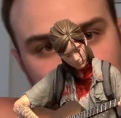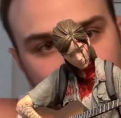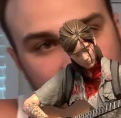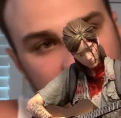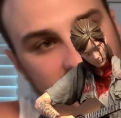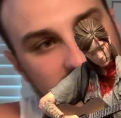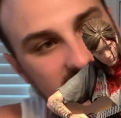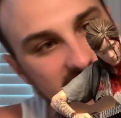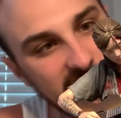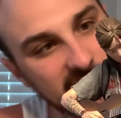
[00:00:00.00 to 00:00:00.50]

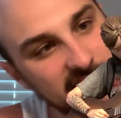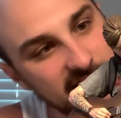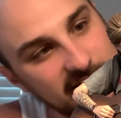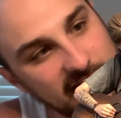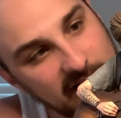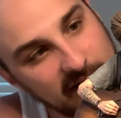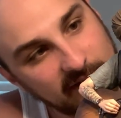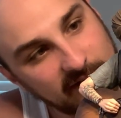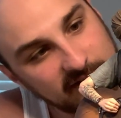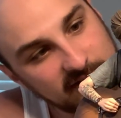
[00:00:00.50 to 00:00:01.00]
very
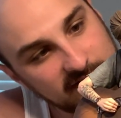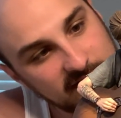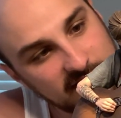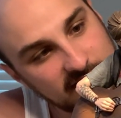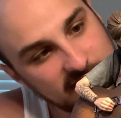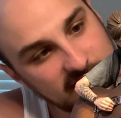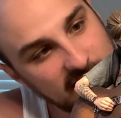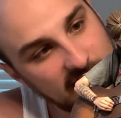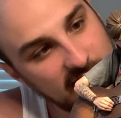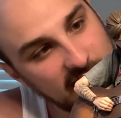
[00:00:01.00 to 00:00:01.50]
detailed.
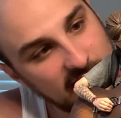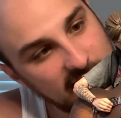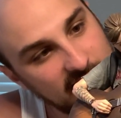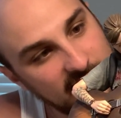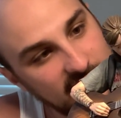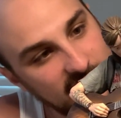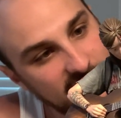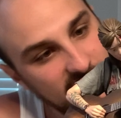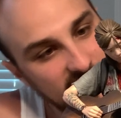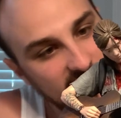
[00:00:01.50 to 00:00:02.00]
She's
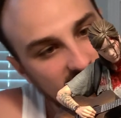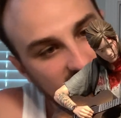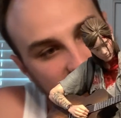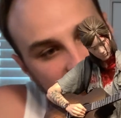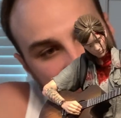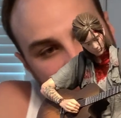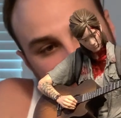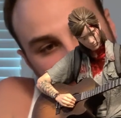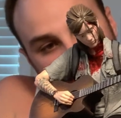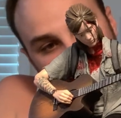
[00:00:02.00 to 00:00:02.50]
got
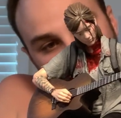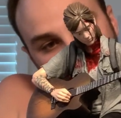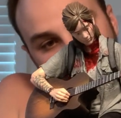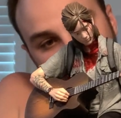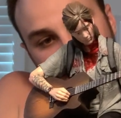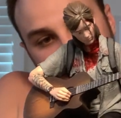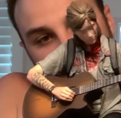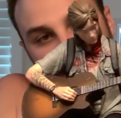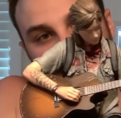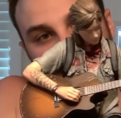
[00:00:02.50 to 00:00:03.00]
the